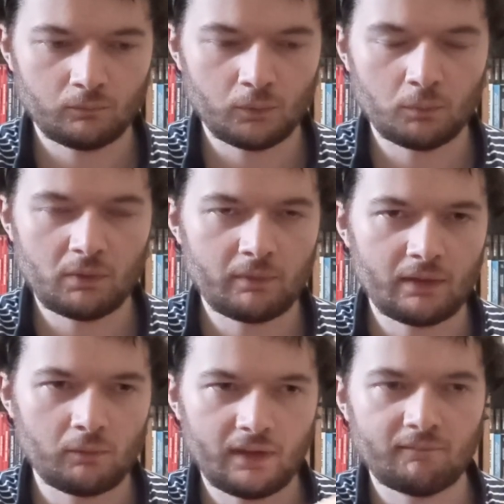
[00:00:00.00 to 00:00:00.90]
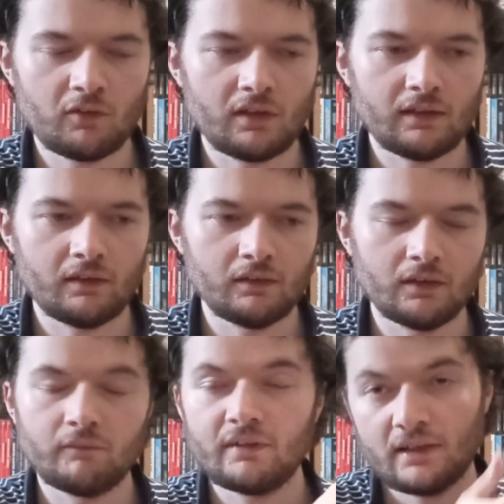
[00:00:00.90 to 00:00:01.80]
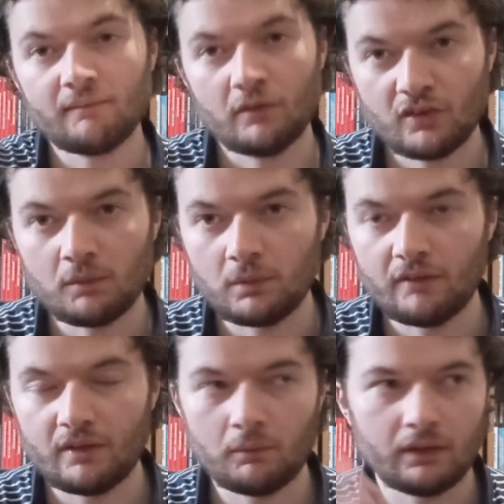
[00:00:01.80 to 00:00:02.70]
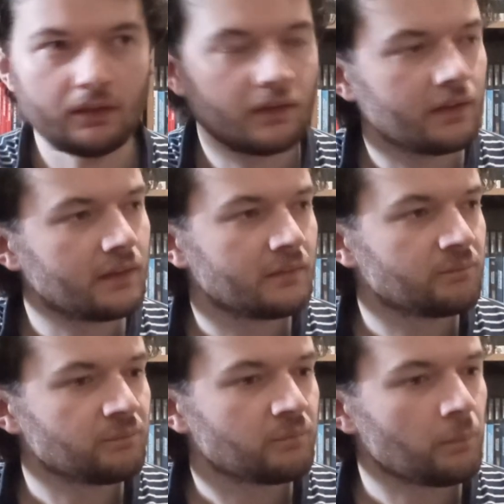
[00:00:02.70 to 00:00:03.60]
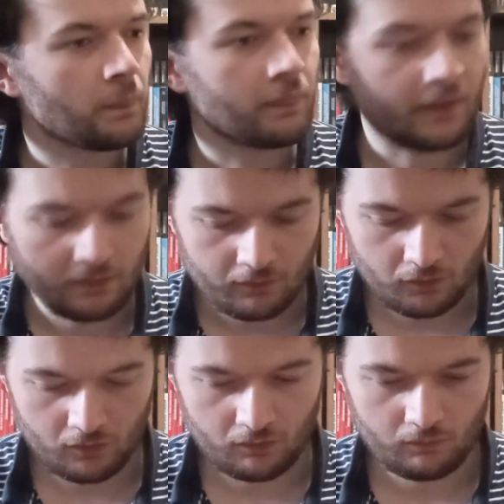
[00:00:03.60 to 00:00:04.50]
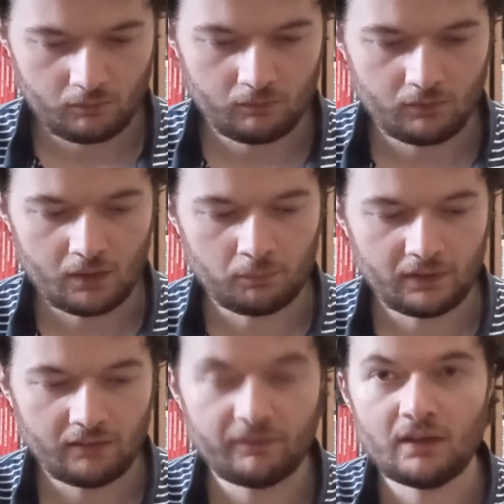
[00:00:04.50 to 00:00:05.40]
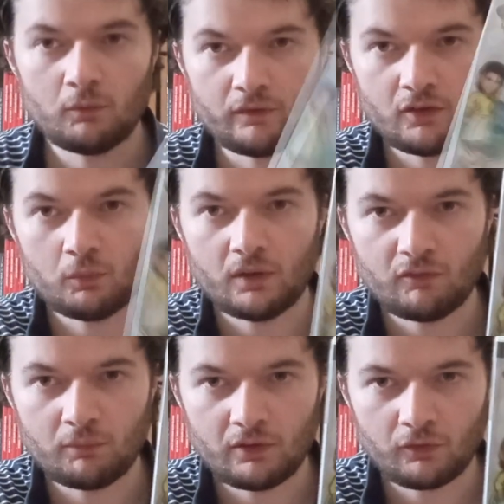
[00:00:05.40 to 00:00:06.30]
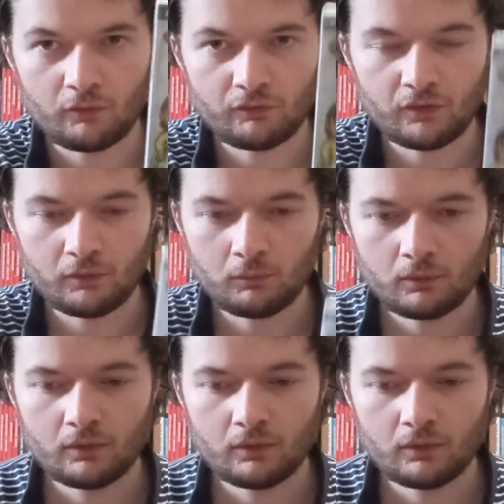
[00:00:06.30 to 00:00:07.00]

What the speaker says: or maybe that one came out slightly earlier. They came out the same year anyway. Then there's, I believe, then it was this one, Everybody's Golf 2,